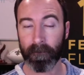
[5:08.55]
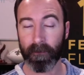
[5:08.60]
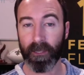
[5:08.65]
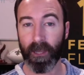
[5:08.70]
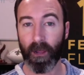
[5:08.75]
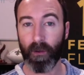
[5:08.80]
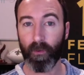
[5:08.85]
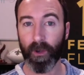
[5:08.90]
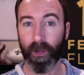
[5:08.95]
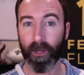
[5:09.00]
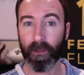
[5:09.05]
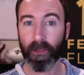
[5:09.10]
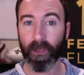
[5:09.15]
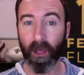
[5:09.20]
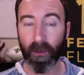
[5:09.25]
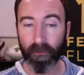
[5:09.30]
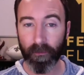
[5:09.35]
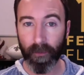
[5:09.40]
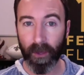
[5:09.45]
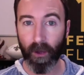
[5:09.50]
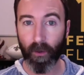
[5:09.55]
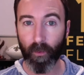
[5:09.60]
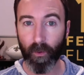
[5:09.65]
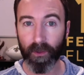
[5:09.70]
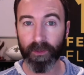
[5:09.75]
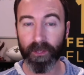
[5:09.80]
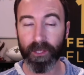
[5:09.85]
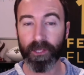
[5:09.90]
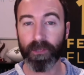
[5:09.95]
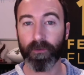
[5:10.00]
Now, what I love about
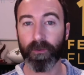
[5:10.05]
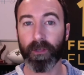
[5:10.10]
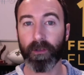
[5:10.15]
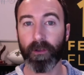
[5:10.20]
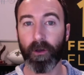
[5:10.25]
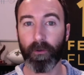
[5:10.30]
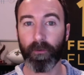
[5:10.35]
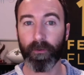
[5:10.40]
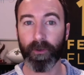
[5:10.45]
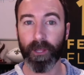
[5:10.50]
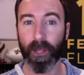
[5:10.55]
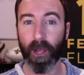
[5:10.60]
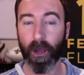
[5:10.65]
one that you can already